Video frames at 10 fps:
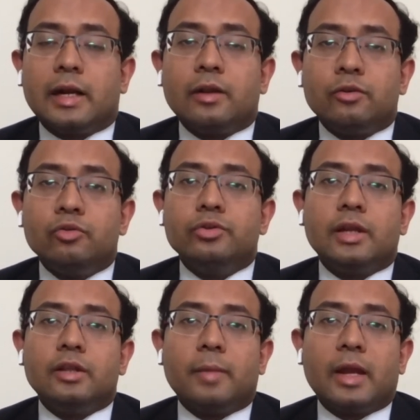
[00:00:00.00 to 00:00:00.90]
that are
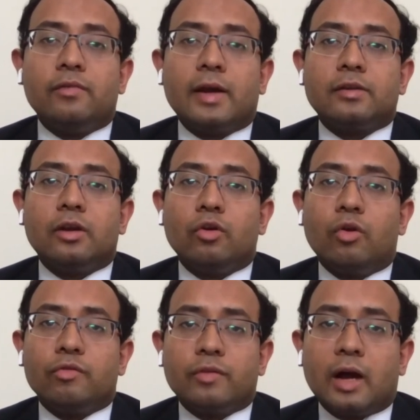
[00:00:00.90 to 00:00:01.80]
used in the
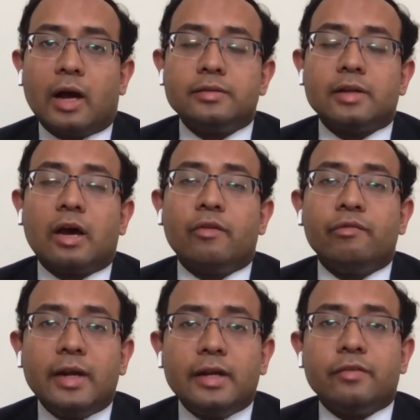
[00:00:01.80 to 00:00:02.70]
manufacturing of cars
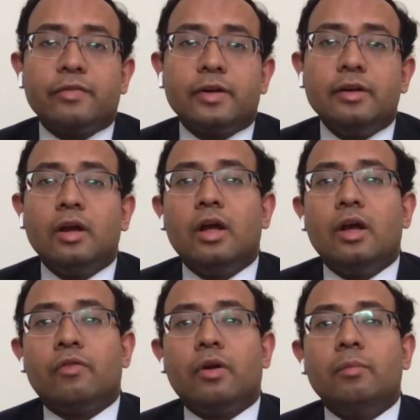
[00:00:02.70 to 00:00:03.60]
are very different
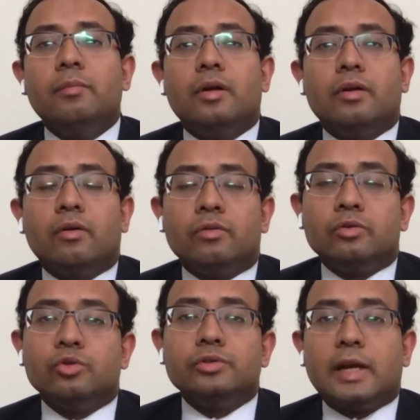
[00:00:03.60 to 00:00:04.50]
from
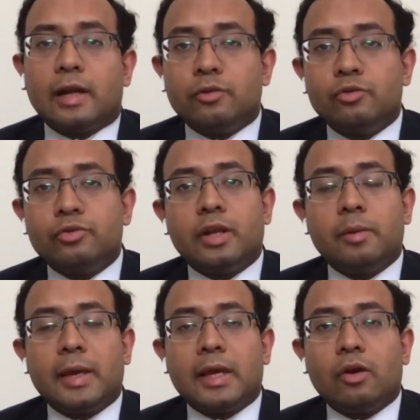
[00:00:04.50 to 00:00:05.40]
those that are used
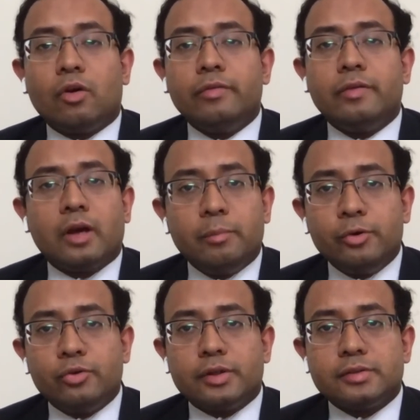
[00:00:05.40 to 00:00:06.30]
in making of
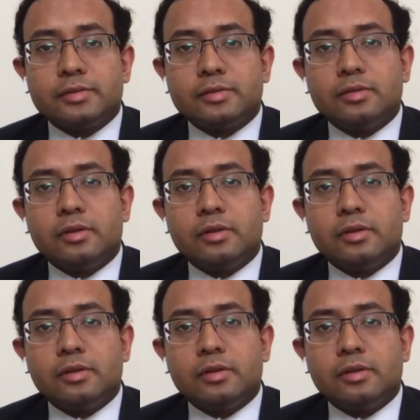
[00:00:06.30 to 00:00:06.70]
computers.